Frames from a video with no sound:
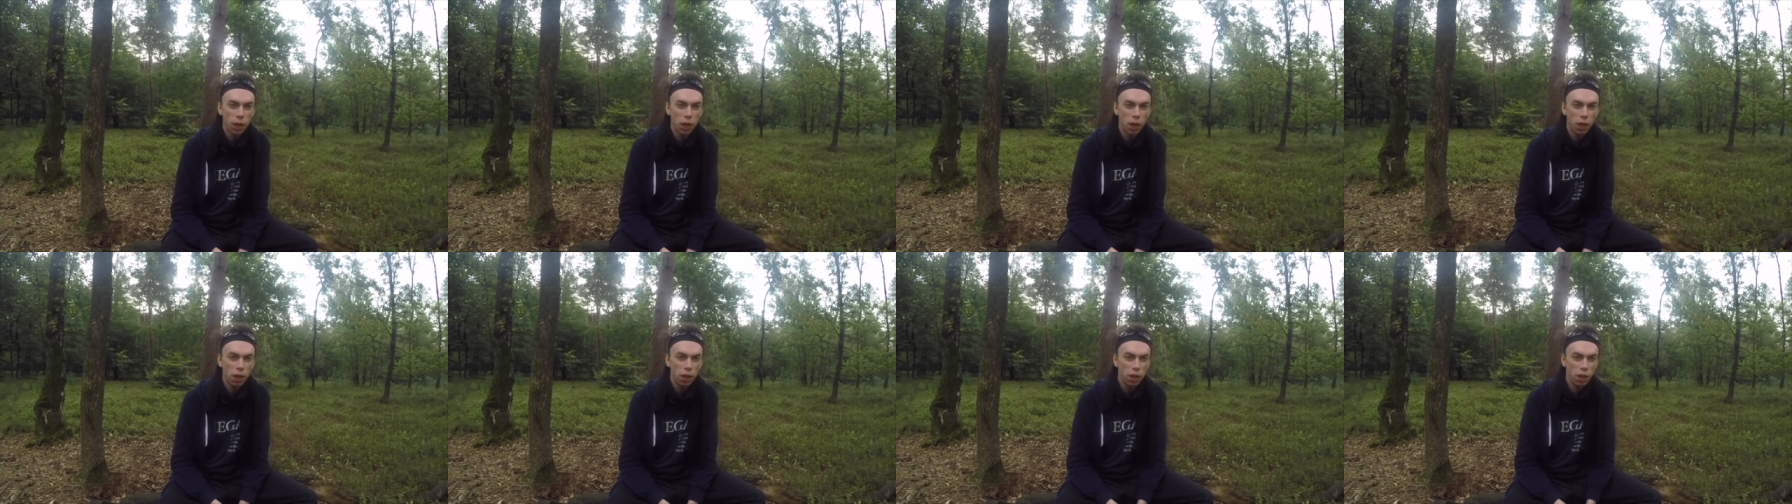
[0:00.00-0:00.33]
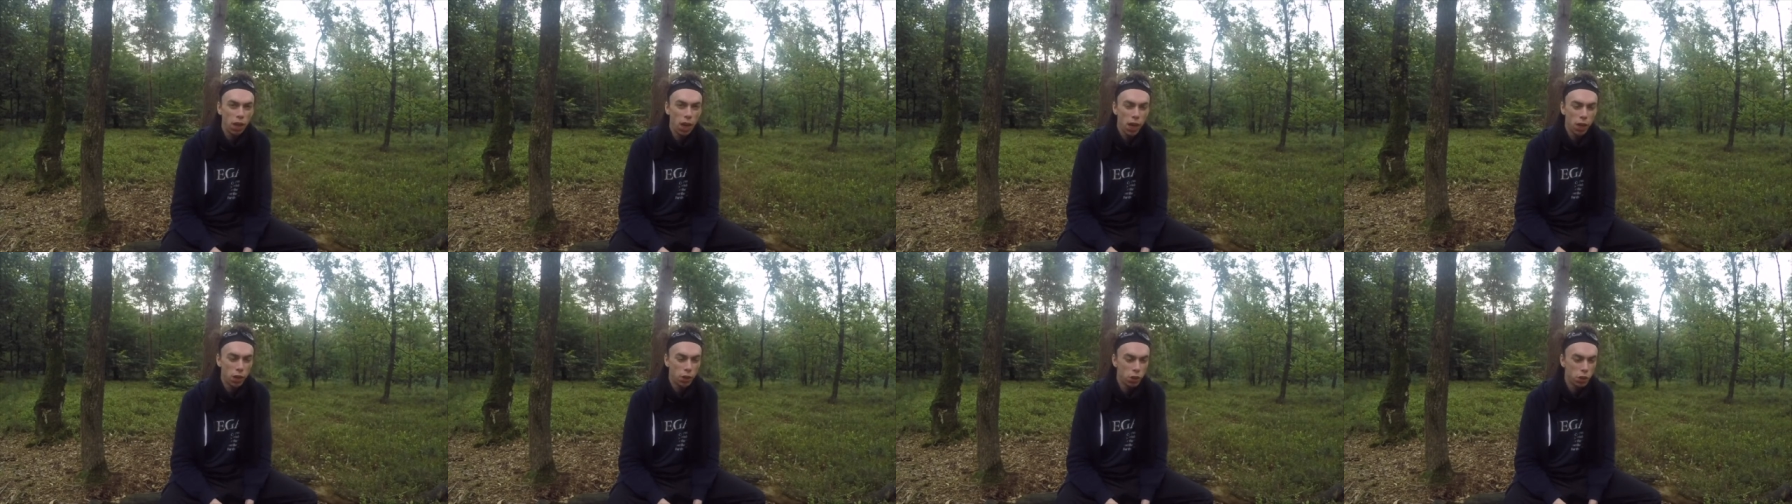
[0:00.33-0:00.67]
uh,
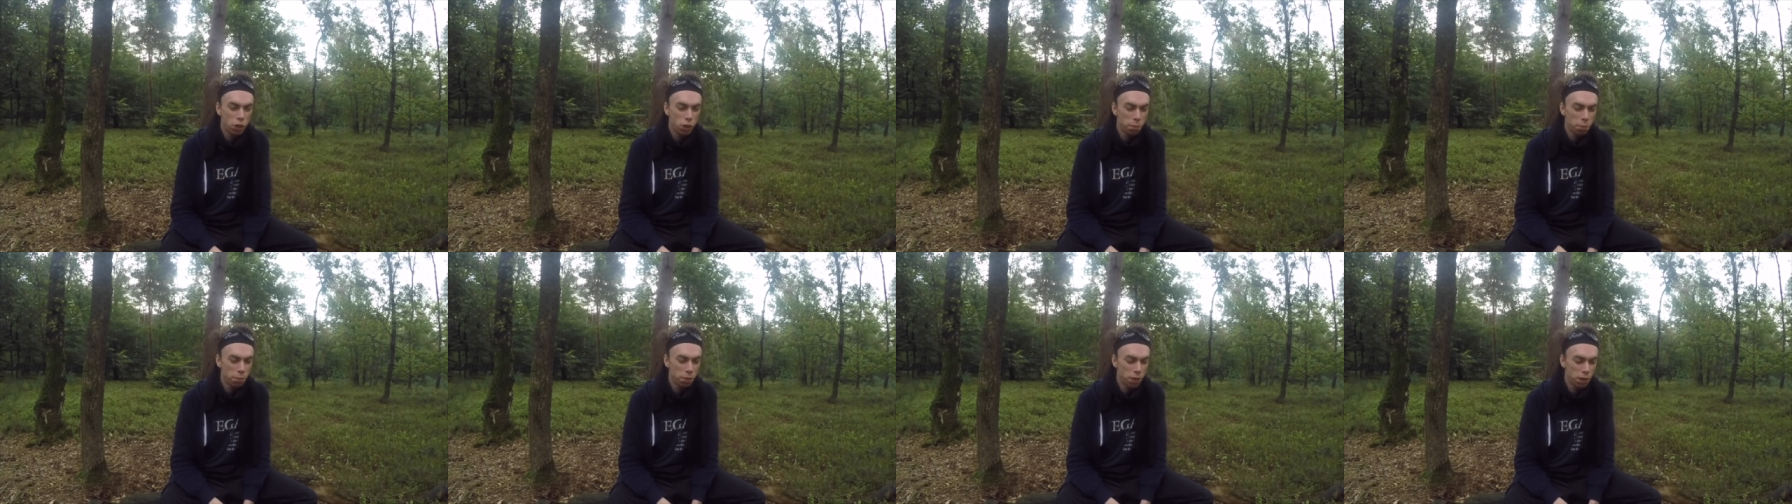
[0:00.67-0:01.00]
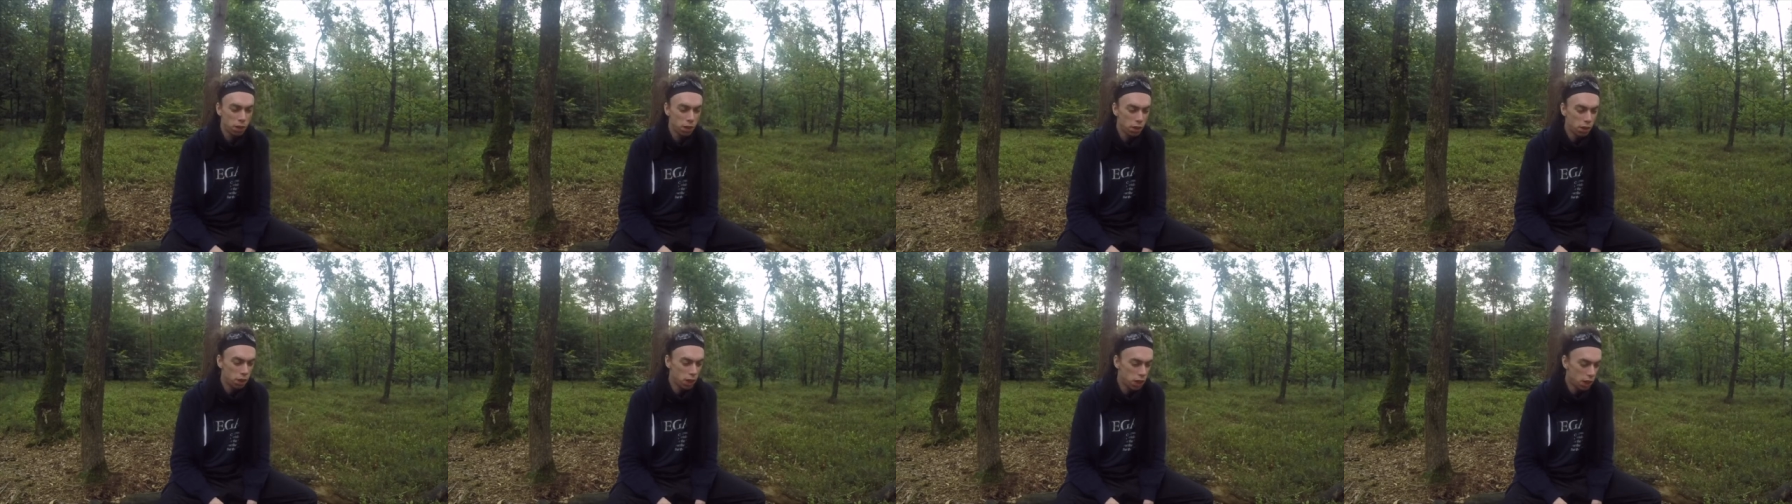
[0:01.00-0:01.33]

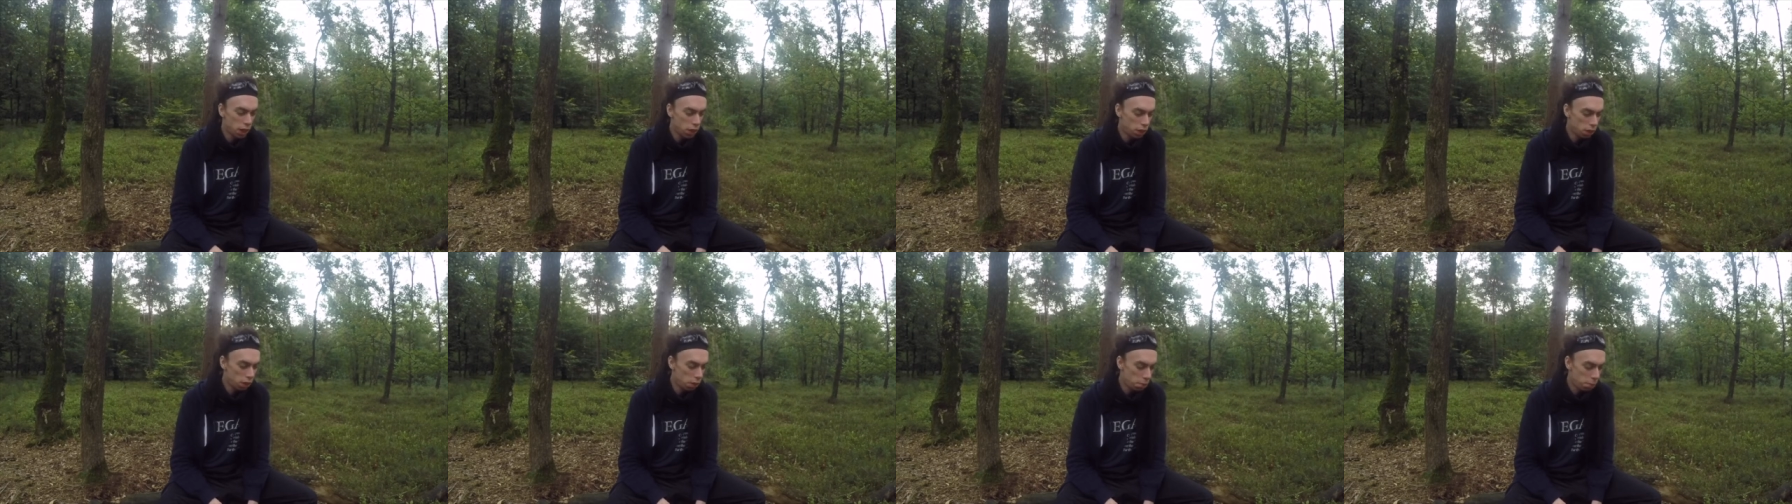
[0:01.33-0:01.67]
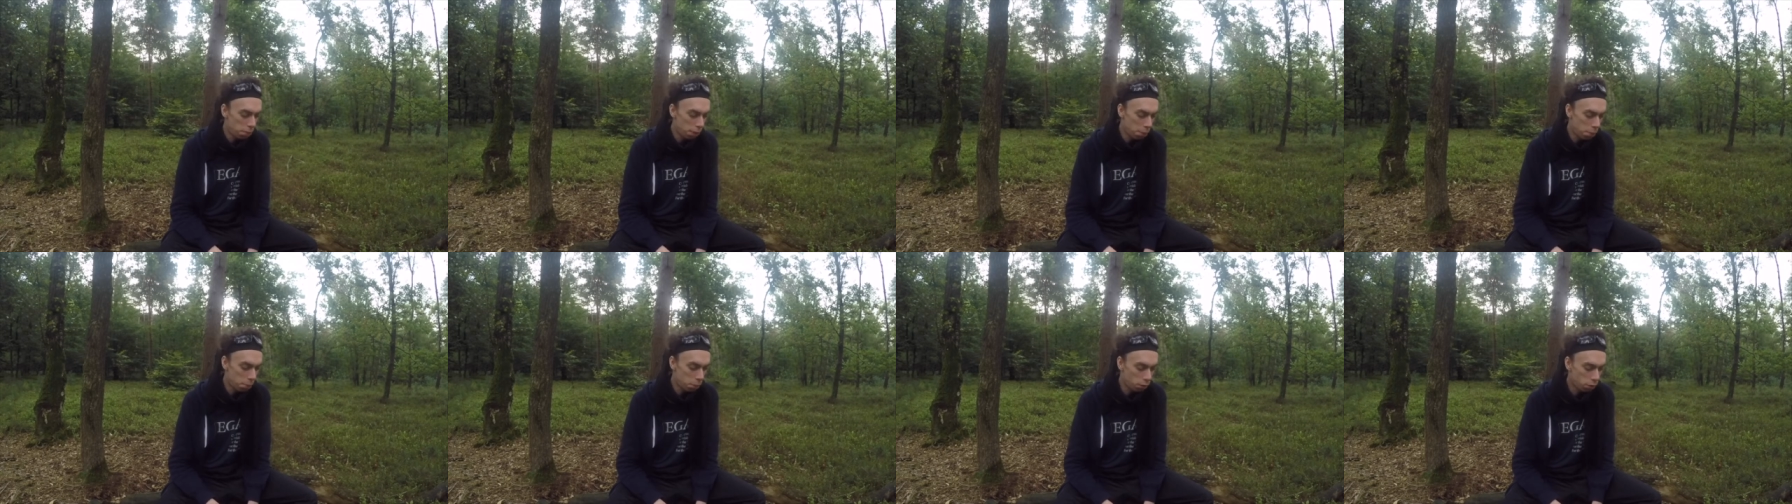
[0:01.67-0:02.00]
LGBT uh,
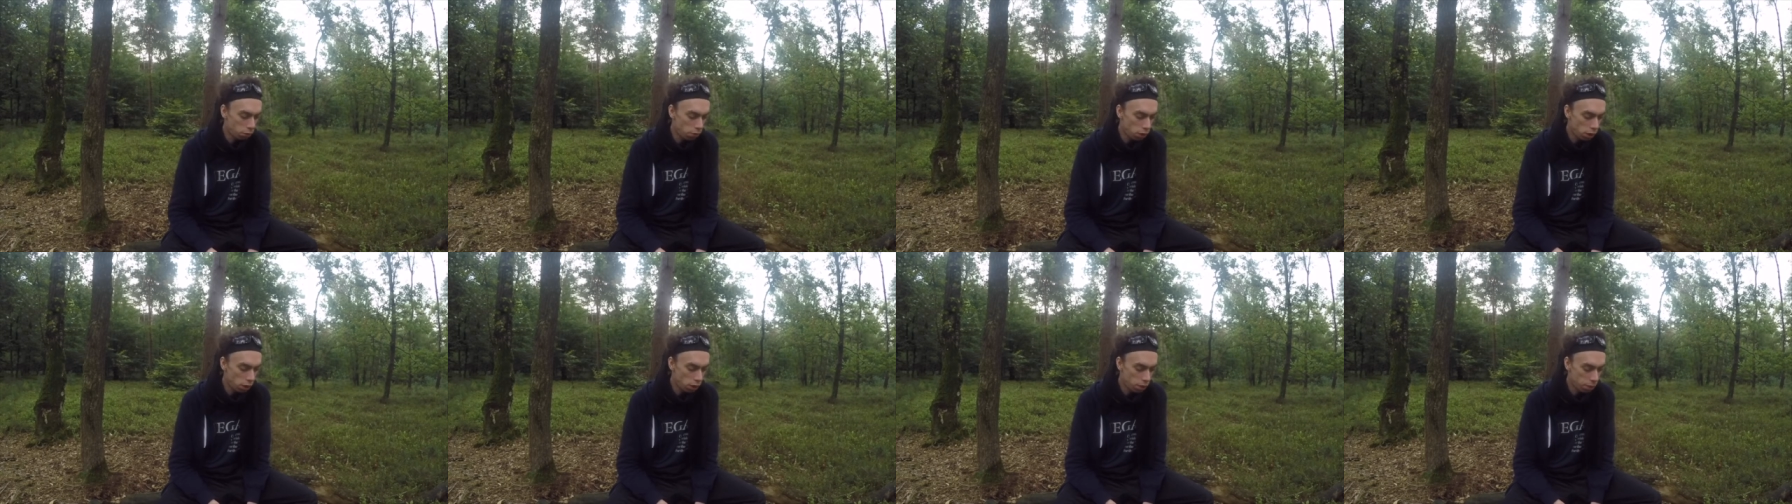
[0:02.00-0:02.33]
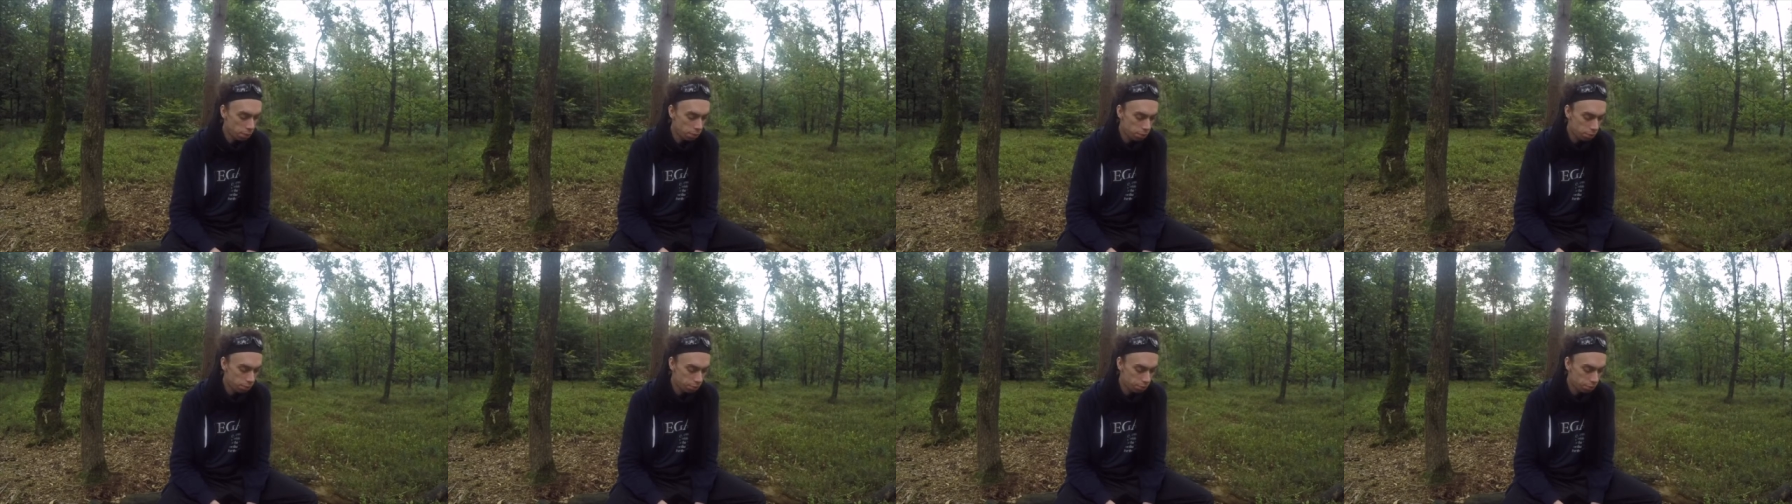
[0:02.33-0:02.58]
people uh,